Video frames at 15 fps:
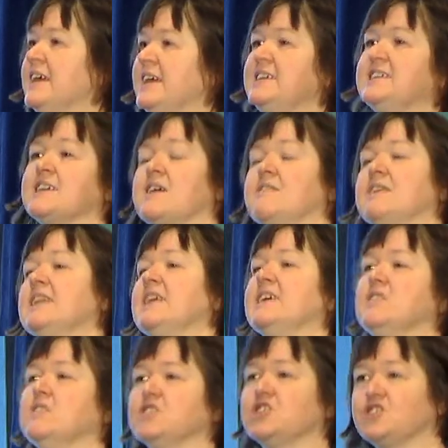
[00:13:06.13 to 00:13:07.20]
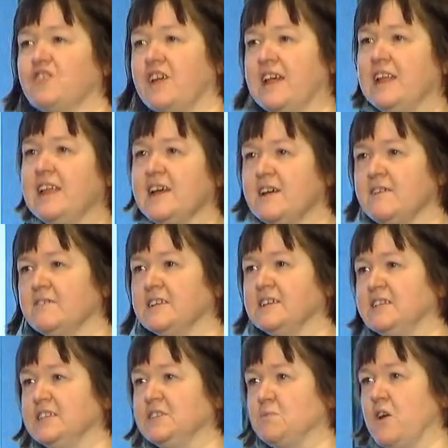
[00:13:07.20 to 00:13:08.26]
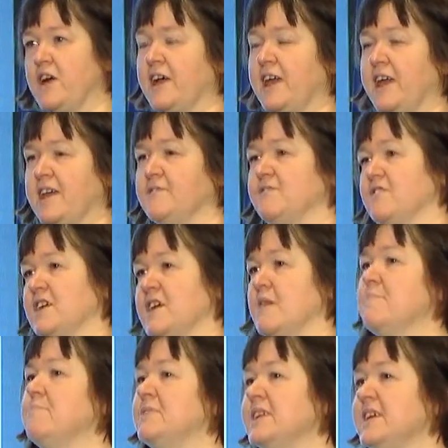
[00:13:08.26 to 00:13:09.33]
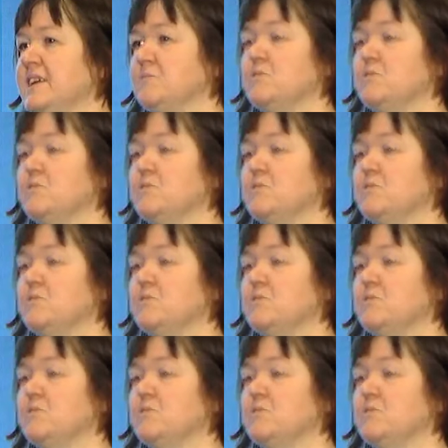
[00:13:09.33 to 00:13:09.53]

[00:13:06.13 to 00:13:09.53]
he's currently in Australia and he's working for a company,